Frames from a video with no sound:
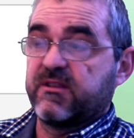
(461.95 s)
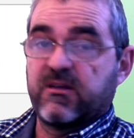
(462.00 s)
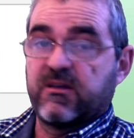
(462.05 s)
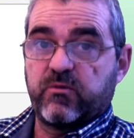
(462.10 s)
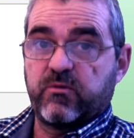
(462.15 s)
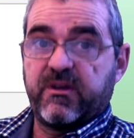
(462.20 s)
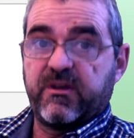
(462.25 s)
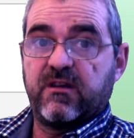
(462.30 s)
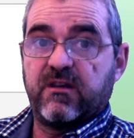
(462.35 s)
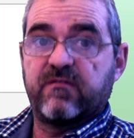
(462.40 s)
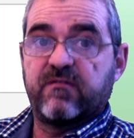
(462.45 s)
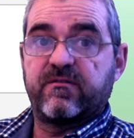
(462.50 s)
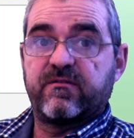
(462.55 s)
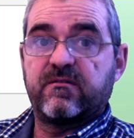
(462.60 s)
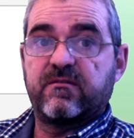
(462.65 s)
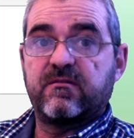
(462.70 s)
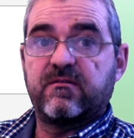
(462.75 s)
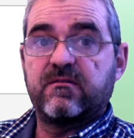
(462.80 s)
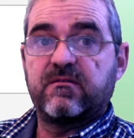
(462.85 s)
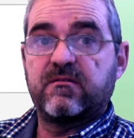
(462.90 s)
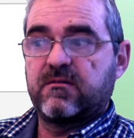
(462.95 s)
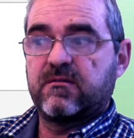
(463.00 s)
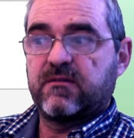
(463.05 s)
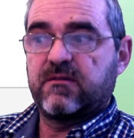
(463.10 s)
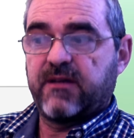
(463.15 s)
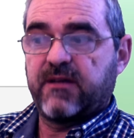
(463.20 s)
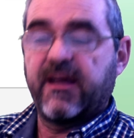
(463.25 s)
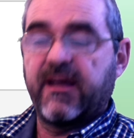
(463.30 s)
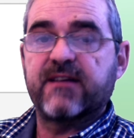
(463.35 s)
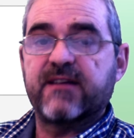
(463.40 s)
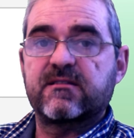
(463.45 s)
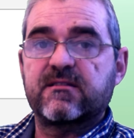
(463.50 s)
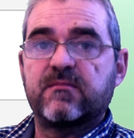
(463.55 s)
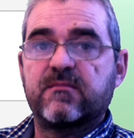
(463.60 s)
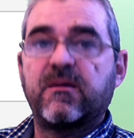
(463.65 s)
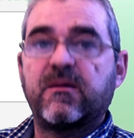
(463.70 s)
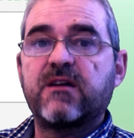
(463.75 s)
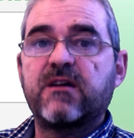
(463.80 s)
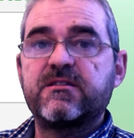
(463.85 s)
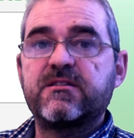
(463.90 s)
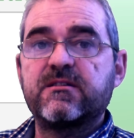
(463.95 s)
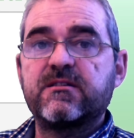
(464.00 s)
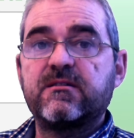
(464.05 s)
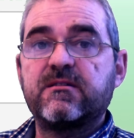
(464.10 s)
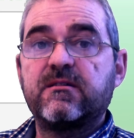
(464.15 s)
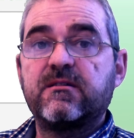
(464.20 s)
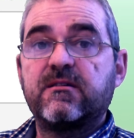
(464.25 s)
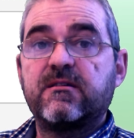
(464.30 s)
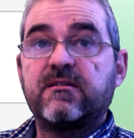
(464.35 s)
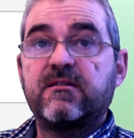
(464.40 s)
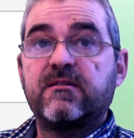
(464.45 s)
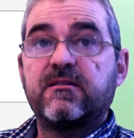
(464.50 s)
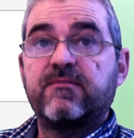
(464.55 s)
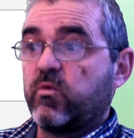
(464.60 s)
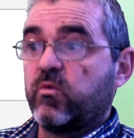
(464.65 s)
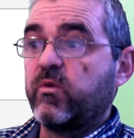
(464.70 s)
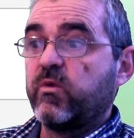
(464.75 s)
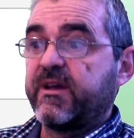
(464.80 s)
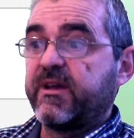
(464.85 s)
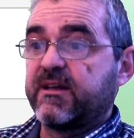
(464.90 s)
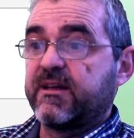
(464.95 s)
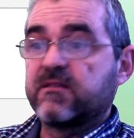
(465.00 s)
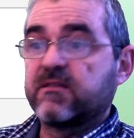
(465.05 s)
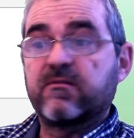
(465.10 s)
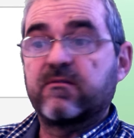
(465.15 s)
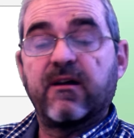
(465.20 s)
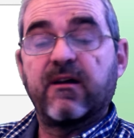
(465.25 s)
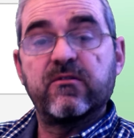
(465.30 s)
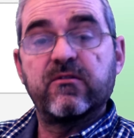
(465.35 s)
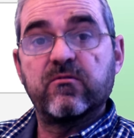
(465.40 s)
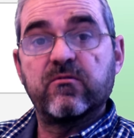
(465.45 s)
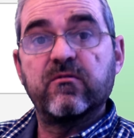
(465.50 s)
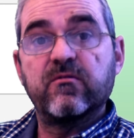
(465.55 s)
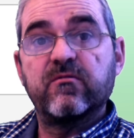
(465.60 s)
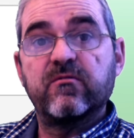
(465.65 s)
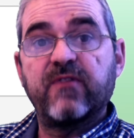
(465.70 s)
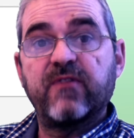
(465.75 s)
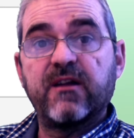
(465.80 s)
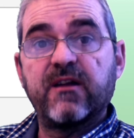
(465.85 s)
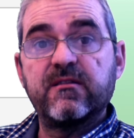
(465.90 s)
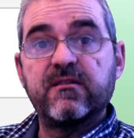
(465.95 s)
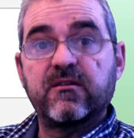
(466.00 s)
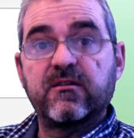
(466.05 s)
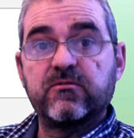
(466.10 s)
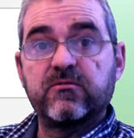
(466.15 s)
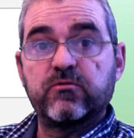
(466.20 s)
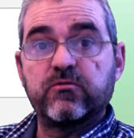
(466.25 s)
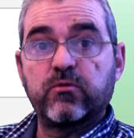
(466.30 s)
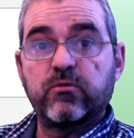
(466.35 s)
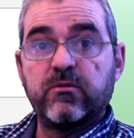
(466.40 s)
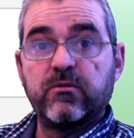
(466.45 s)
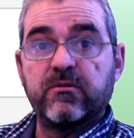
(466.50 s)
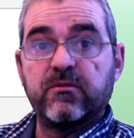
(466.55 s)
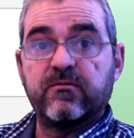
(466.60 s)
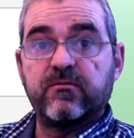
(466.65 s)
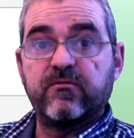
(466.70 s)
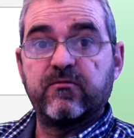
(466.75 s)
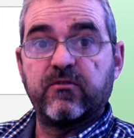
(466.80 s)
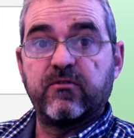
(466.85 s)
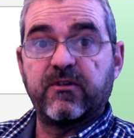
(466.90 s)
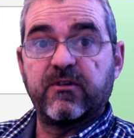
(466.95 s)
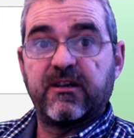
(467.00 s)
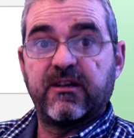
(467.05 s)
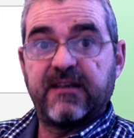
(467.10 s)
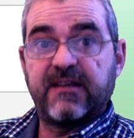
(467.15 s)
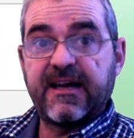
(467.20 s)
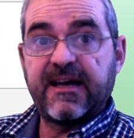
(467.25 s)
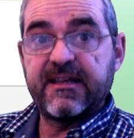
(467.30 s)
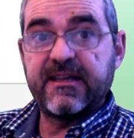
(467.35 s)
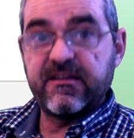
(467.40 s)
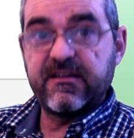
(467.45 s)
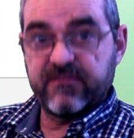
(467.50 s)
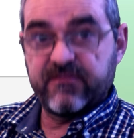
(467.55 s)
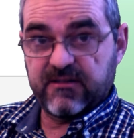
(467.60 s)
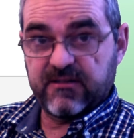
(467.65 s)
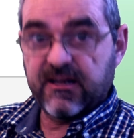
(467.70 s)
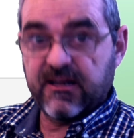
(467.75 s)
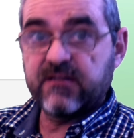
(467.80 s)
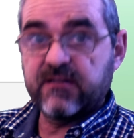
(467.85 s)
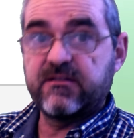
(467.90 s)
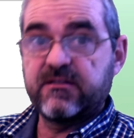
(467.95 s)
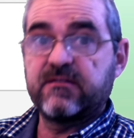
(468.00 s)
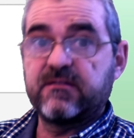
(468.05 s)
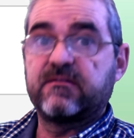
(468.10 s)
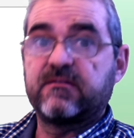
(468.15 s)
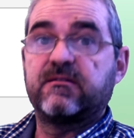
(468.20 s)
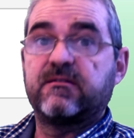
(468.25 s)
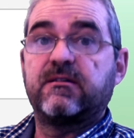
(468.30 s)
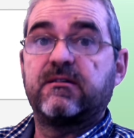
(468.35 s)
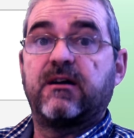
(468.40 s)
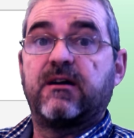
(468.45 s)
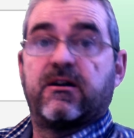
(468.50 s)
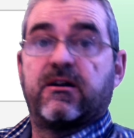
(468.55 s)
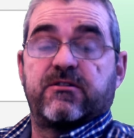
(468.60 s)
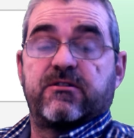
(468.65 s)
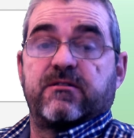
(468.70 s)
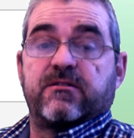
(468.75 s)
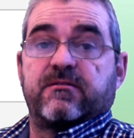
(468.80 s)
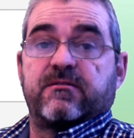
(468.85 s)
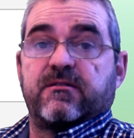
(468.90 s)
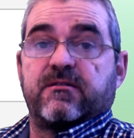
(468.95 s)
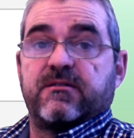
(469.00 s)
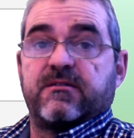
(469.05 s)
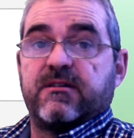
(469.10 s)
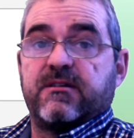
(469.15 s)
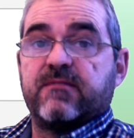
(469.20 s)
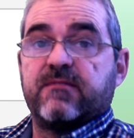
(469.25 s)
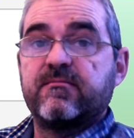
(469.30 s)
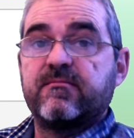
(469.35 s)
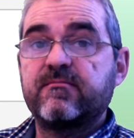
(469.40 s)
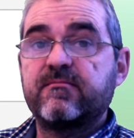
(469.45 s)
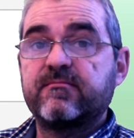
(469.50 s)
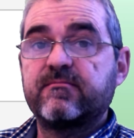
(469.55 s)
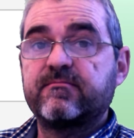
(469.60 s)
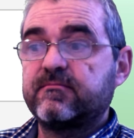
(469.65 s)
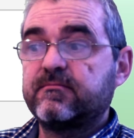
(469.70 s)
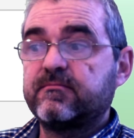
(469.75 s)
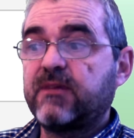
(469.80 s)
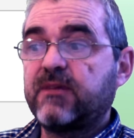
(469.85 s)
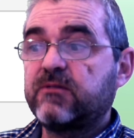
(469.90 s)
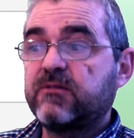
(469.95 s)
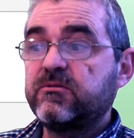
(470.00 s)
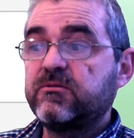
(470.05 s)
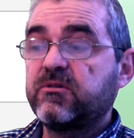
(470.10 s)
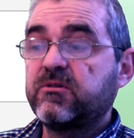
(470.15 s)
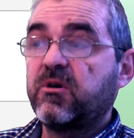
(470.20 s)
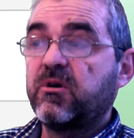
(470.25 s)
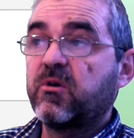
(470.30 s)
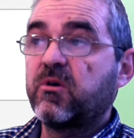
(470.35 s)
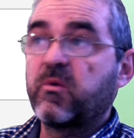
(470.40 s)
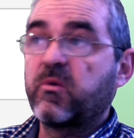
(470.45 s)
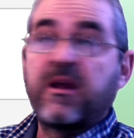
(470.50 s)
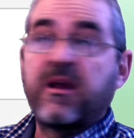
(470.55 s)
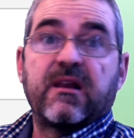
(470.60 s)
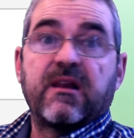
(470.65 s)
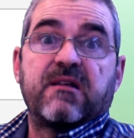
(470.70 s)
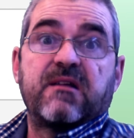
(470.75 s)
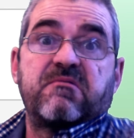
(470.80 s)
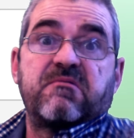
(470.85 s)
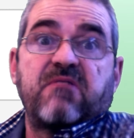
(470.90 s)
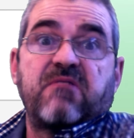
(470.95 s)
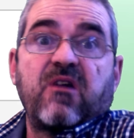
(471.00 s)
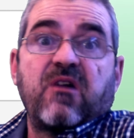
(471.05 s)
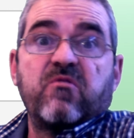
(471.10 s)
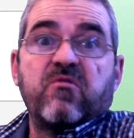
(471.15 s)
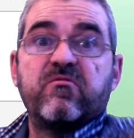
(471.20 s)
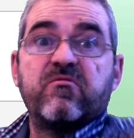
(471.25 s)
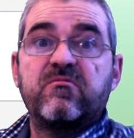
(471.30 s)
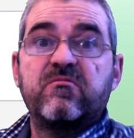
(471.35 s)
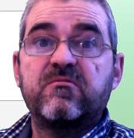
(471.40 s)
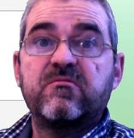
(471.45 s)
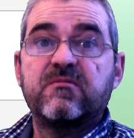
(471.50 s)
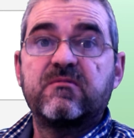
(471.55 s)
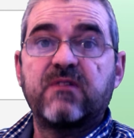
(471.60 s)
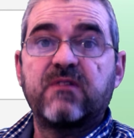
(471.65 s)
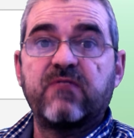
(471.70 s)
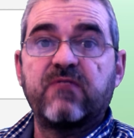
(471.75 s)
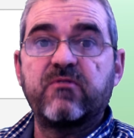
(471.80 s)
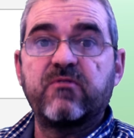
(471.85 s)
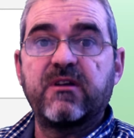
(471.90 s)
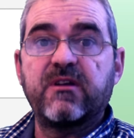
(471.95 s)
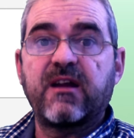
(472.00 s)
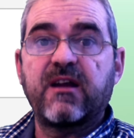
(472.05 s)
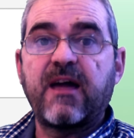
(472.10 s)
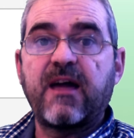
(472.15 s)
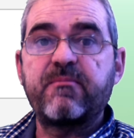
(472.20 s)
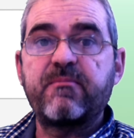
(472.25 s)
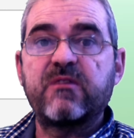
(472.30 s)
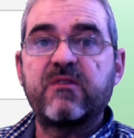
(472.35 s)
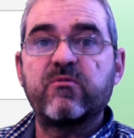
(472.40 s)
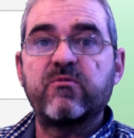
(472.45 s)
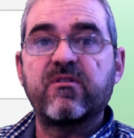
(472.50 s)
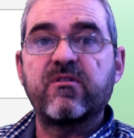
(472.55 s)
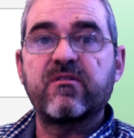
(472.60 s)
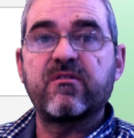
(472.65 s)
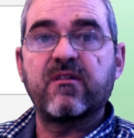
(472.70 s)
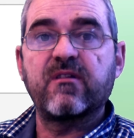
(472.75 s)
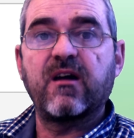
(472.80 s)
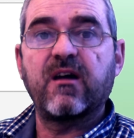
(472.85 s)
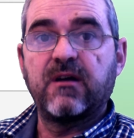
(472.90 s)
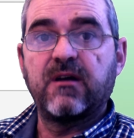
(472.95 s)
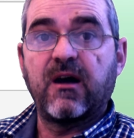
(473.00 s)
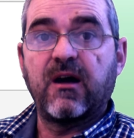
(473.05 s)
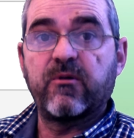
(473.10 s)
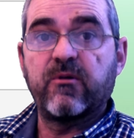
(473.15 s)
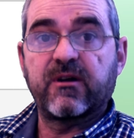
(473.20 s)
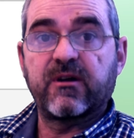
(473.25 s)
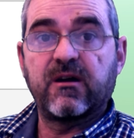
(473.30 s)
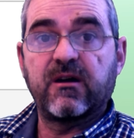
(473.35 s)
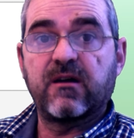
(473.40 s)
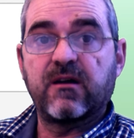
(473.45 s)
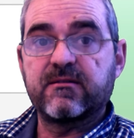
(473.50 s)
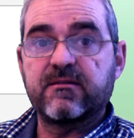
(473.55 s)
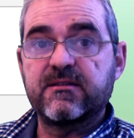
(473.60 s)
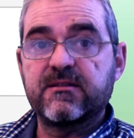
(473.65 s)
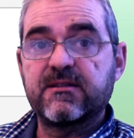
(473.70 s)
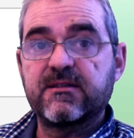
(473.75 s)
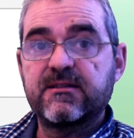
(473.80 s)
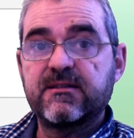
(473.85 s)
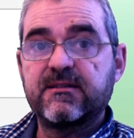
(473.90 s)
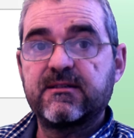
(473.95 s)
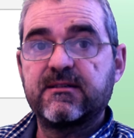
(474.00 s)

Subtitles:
that we have extra margin, we can try to find a controller for a even larger uncertainty bound, or well, now if we are happy with our current